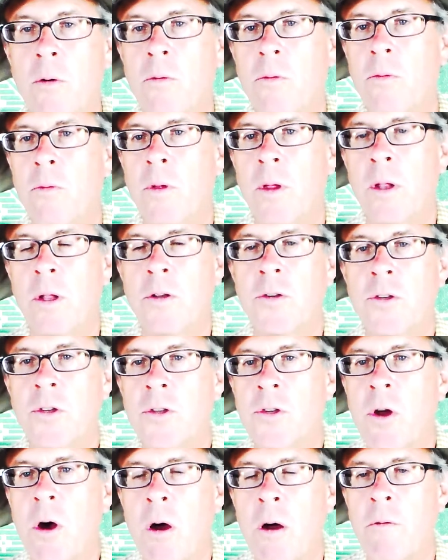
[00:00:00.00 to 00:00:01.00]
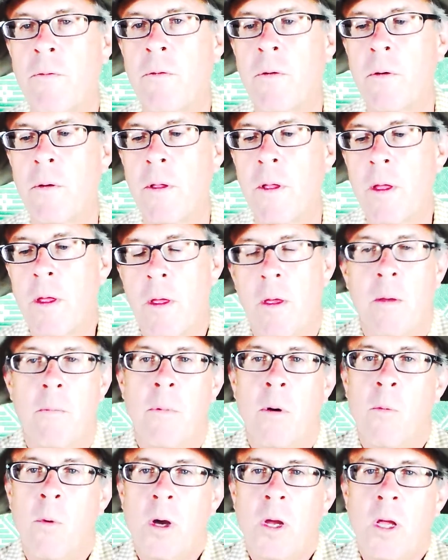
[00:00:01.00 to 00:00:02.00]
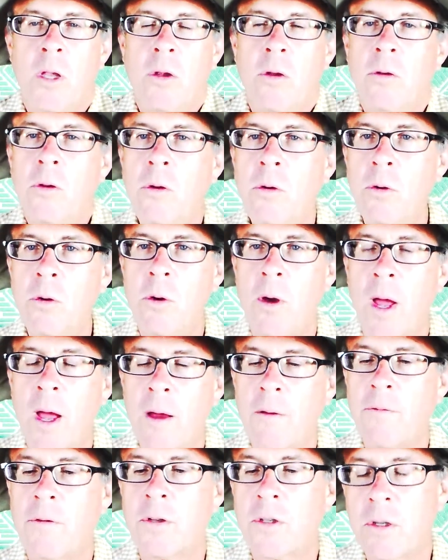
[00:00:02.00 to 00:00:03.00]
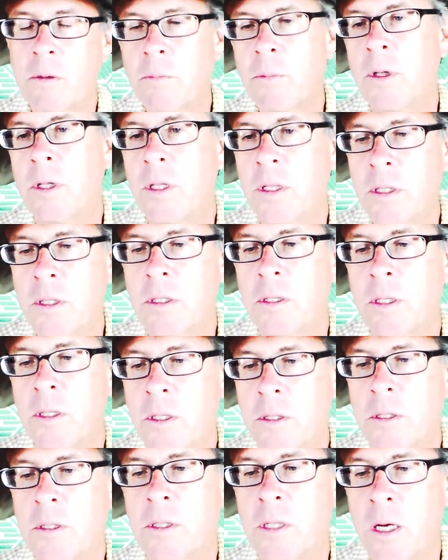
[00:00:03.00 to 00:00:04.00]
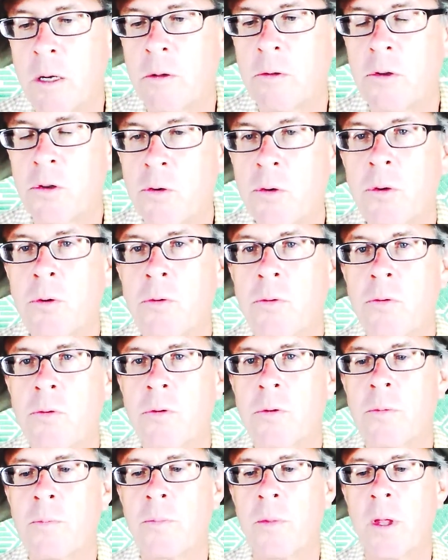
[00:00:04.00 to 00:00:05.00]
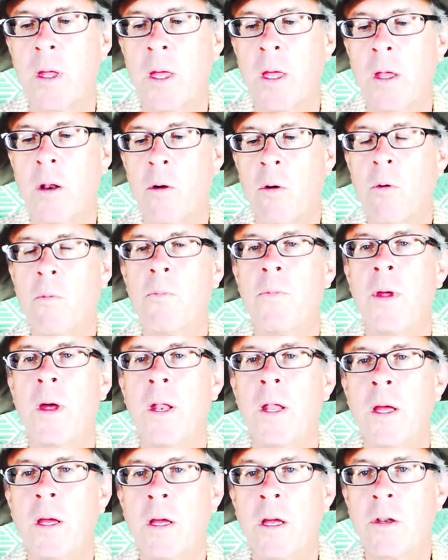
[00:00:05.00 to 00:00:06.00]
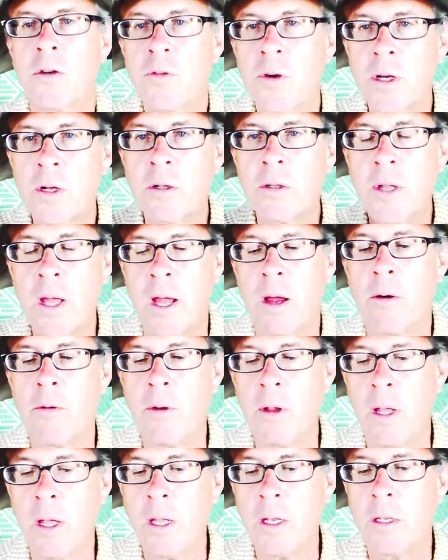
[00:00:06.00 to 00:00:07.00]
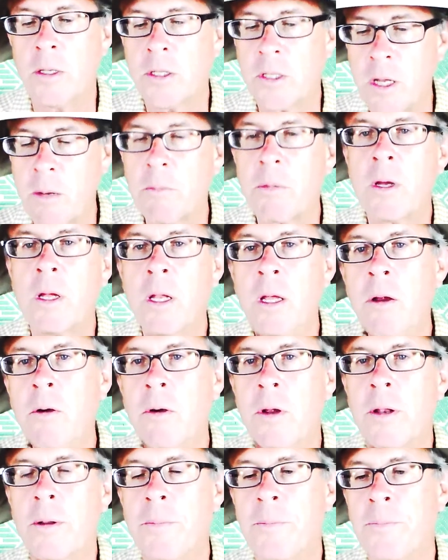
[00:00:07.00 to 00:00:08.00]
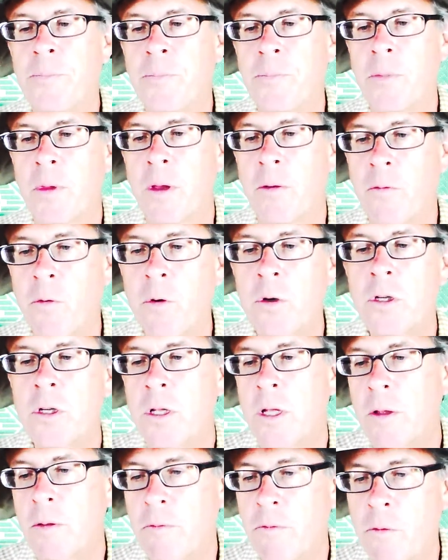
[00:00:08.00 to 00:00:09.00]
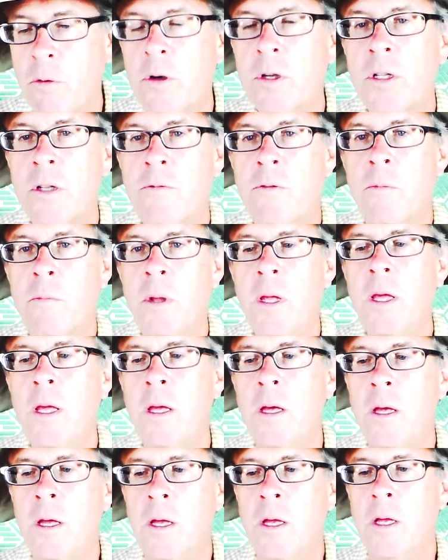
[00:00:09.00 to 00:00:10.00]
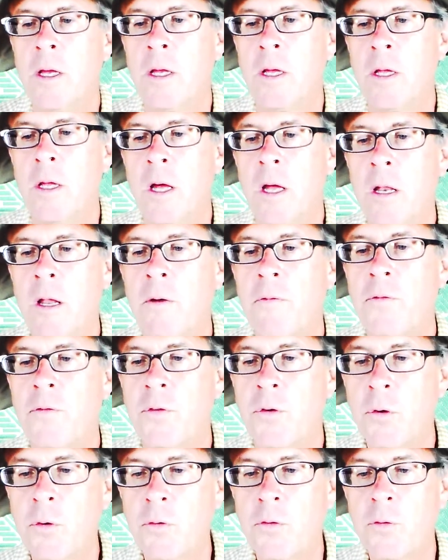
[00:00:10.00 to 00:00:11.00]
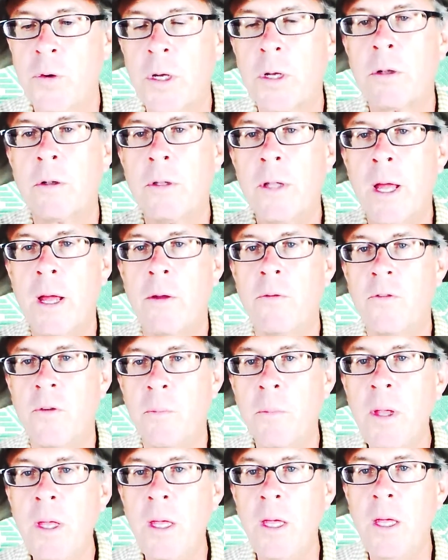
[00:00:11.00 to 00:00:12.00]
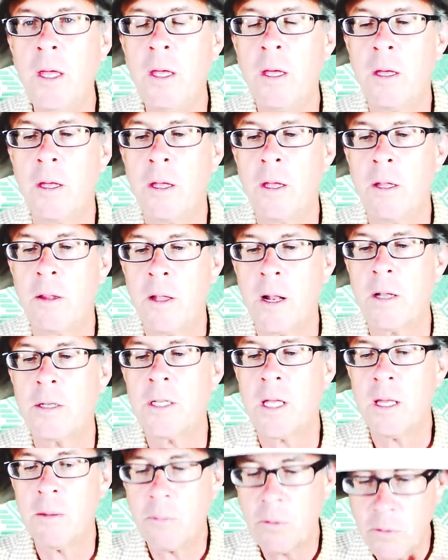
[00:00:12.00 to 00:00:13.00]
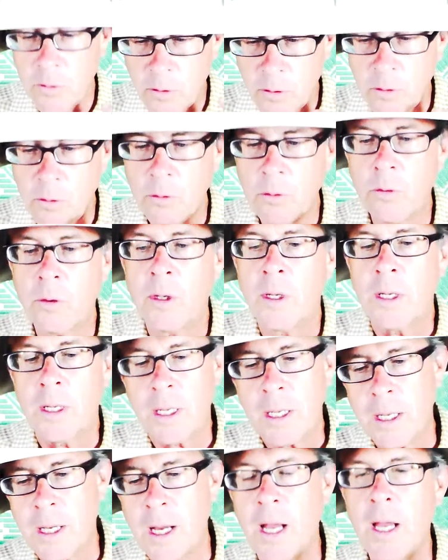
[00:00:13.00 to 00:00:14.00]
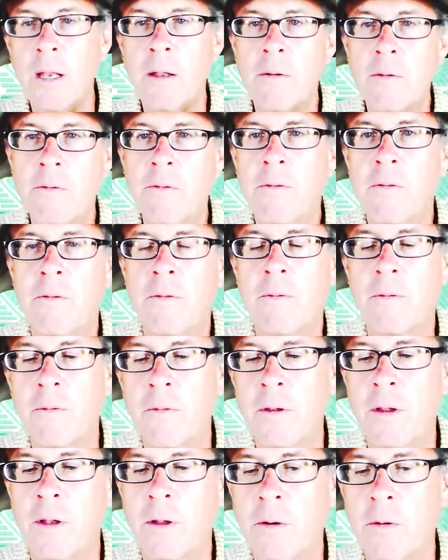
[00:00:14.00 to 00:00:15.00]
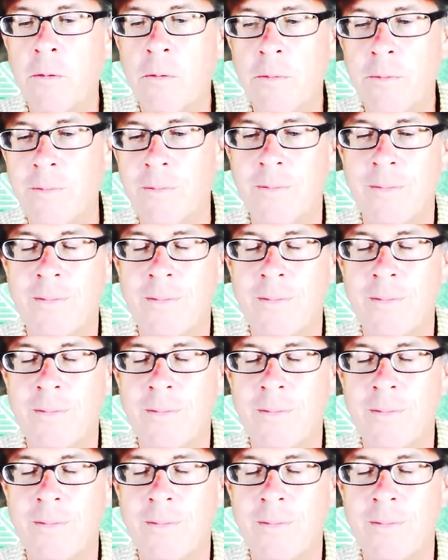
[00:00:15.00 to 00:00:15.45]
youth, and it's just awful. But what can you do? You have to simply tell the truth and hope that it can trickle down and some can hear it. Fortunately, fortunately for me, enough truth trickled down to me that I was able to kind of, you know,